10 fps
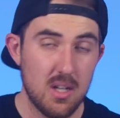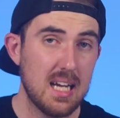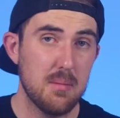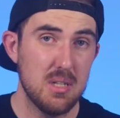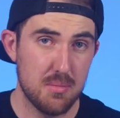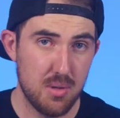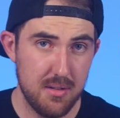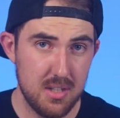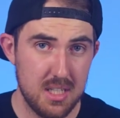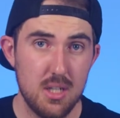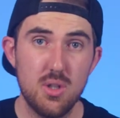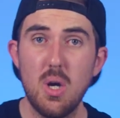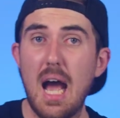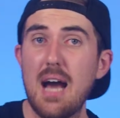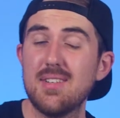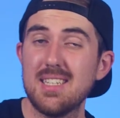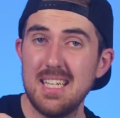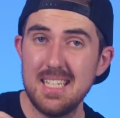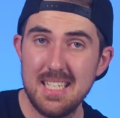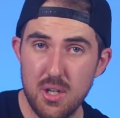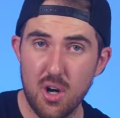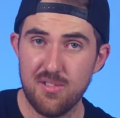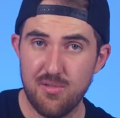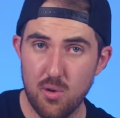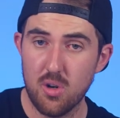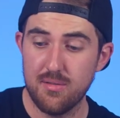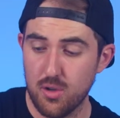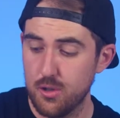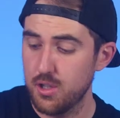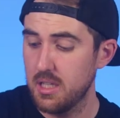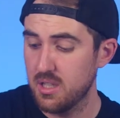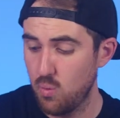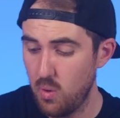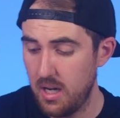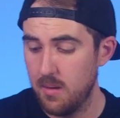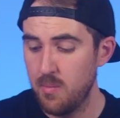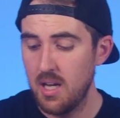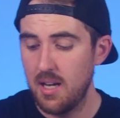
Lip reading: Now, like I mentioned previously, you do have the DDR4 version as well